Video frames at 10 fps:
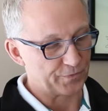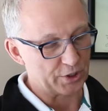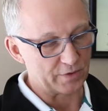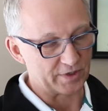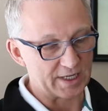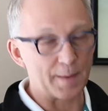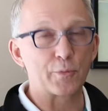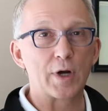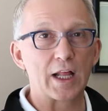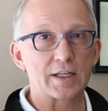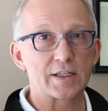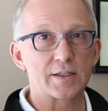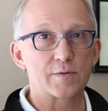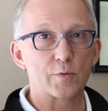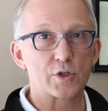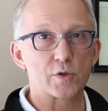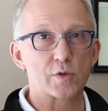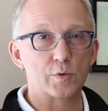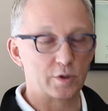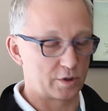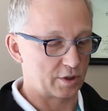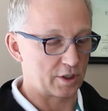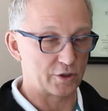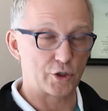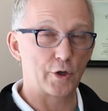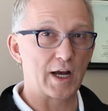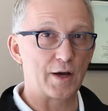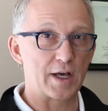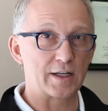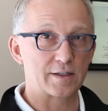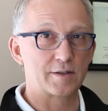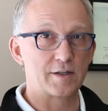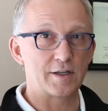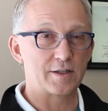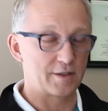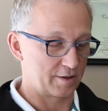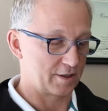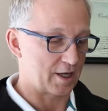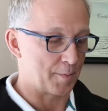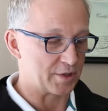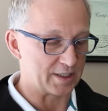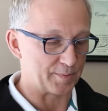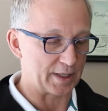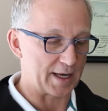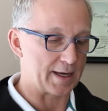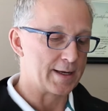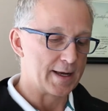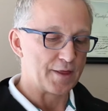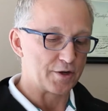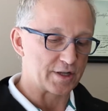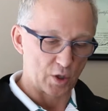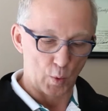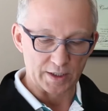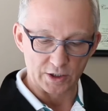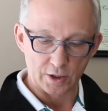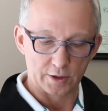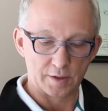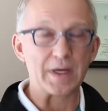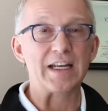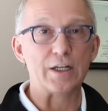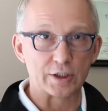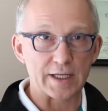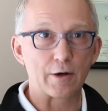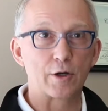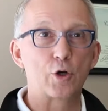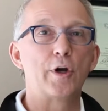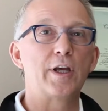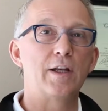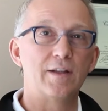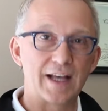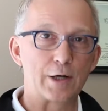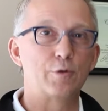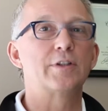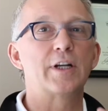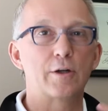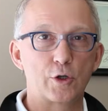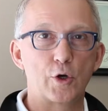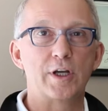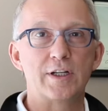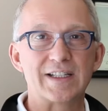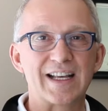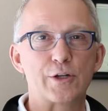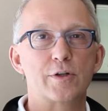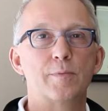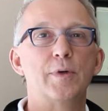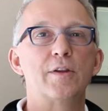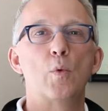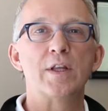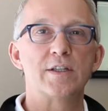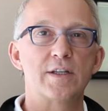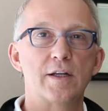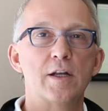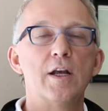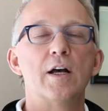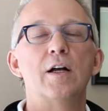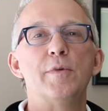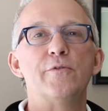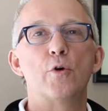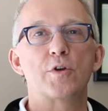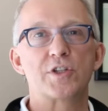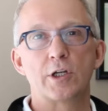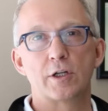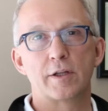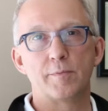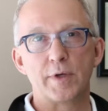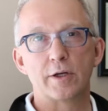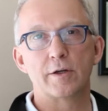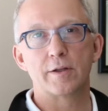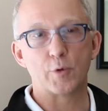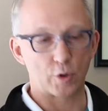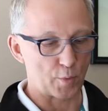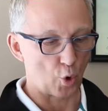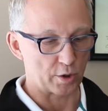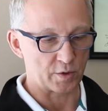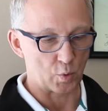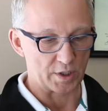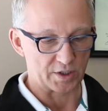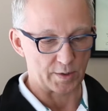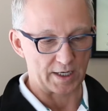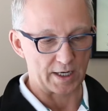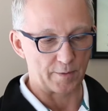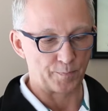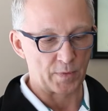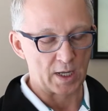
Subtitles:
Then you have a temporalis, which I'll show you how that comes into play. There's other ones called the medial pterygoid, lateral pterygoid, etc. But the ones that I'll be focusing on are the bigger, the more important ones right now.